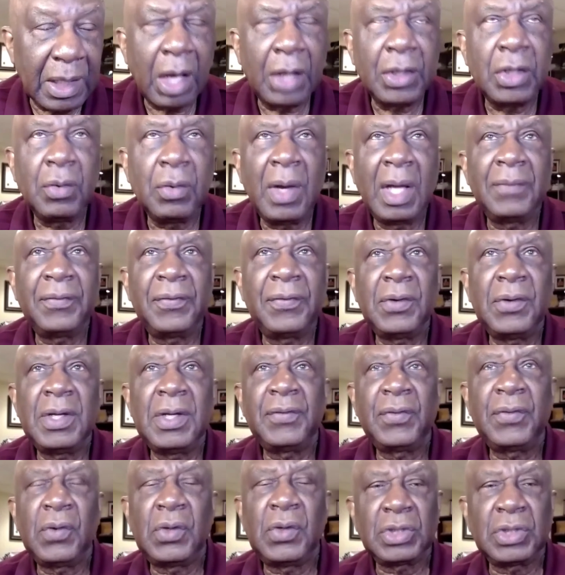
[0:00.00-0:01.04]
or do I
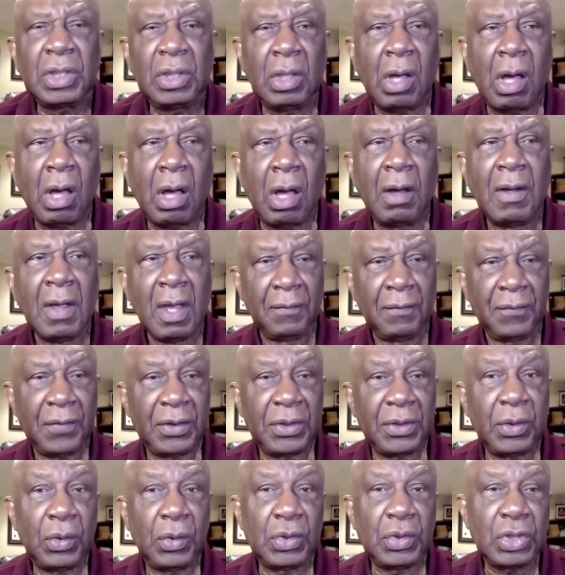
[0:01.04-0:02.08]
enforce the law for
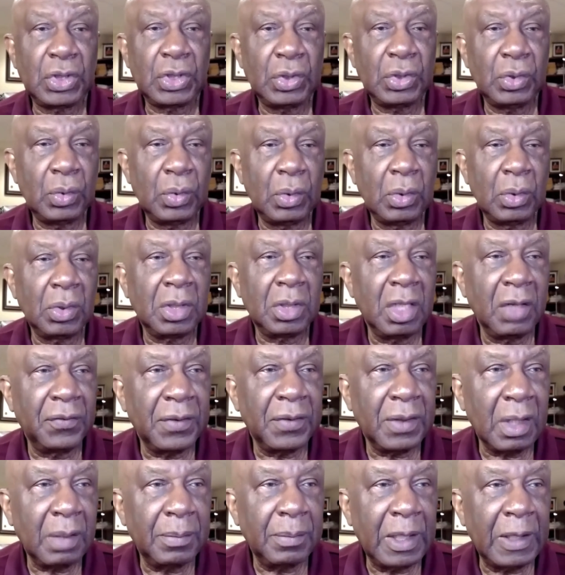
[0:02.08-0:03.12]
those who look
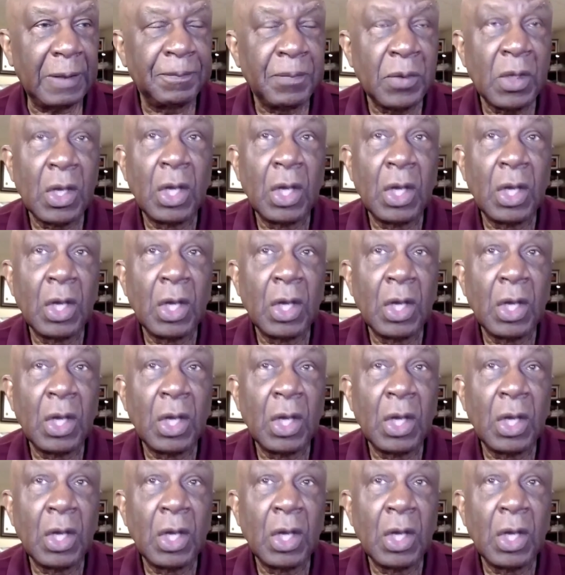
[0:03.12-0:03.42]
different than me?